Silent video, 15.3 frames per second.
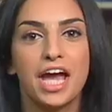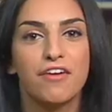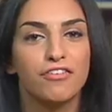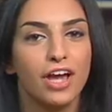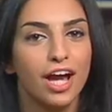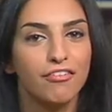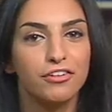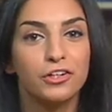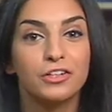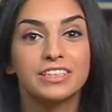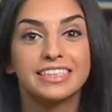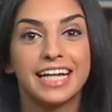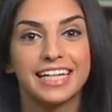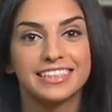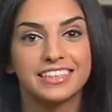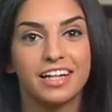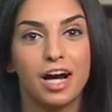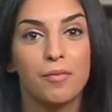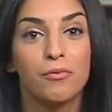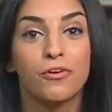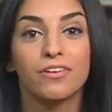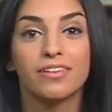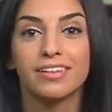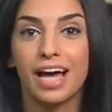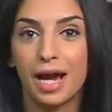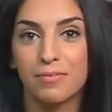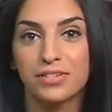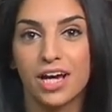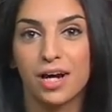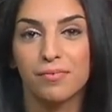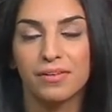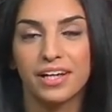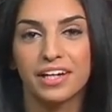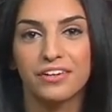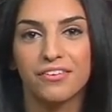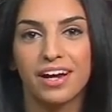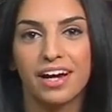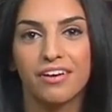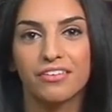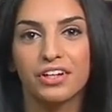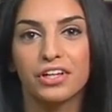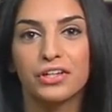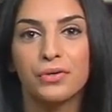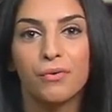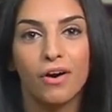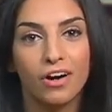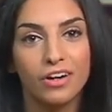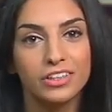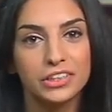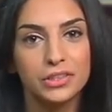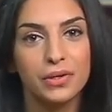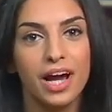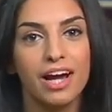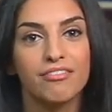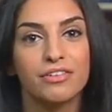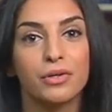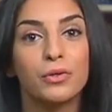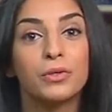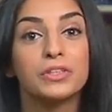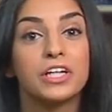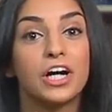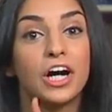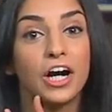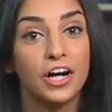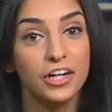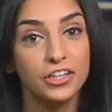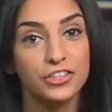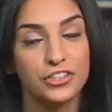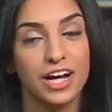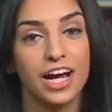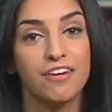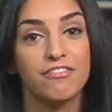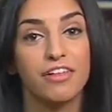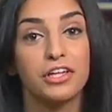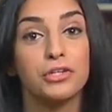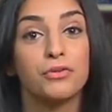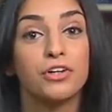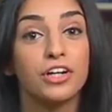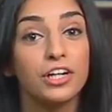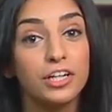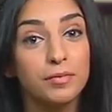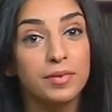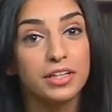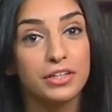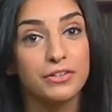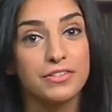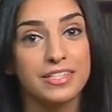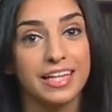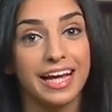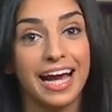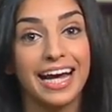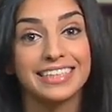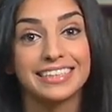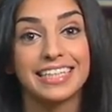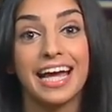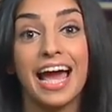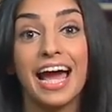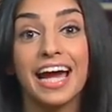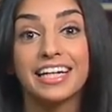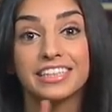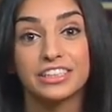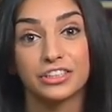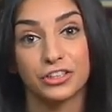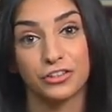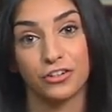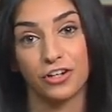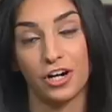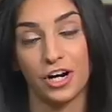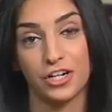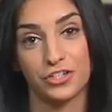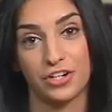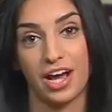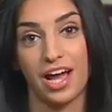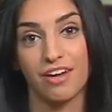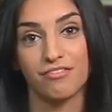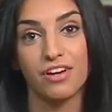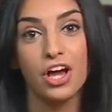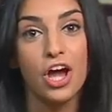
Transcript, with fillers: you have an old desktop or laptop laying around, you also have an old hard drive that you could be using as an external hard drive.